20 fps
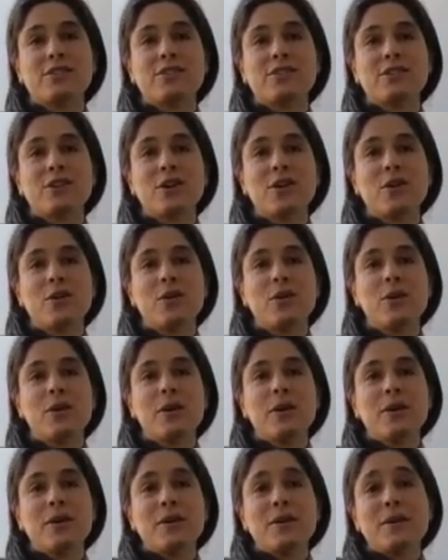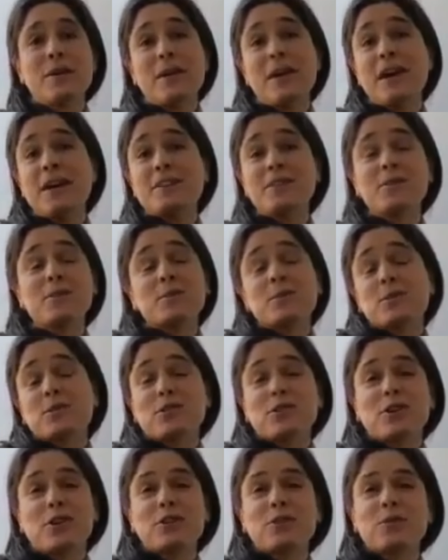So yeah, so it just
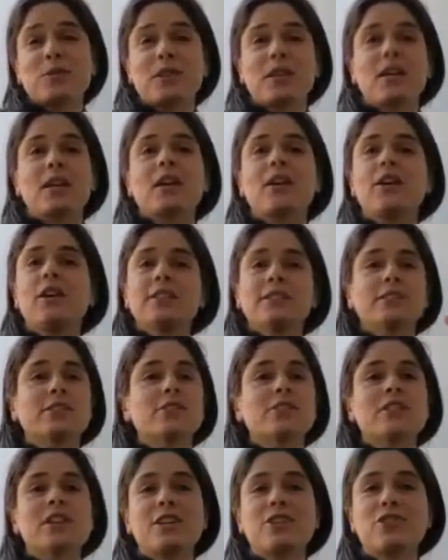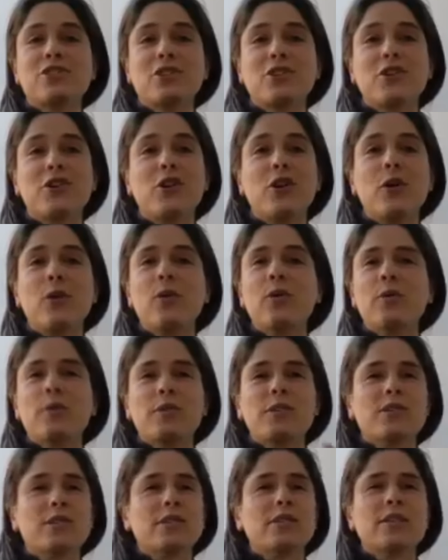starts with like a consultation call where
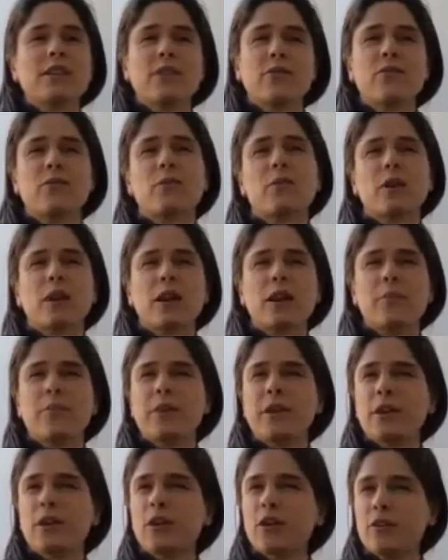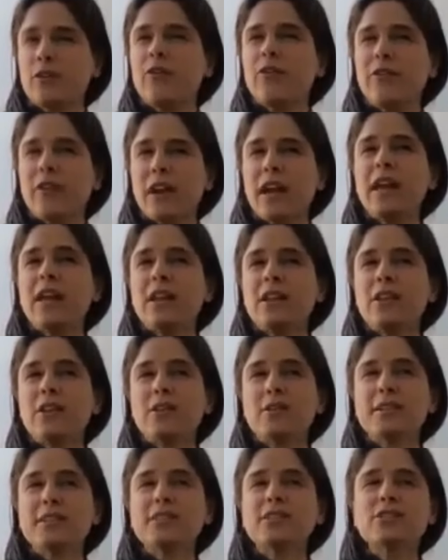we just see if we're going to be a good fit, you
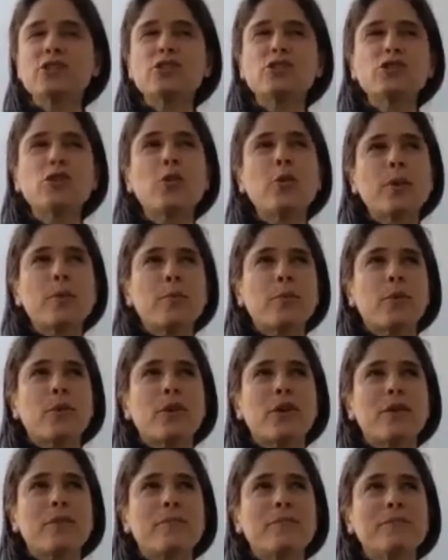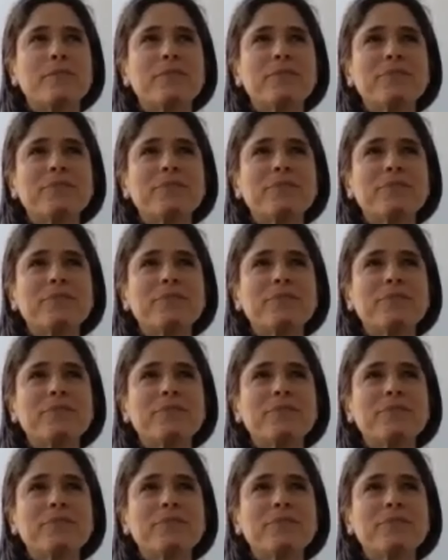know, because it's so important